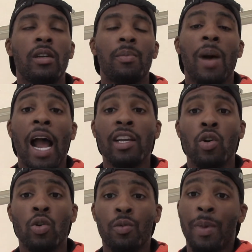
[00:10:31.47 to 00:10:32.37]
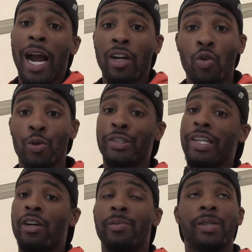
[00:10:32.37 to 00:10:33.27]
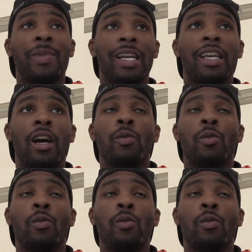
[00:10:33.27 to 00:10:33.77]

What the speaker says: My goal is to help somebody out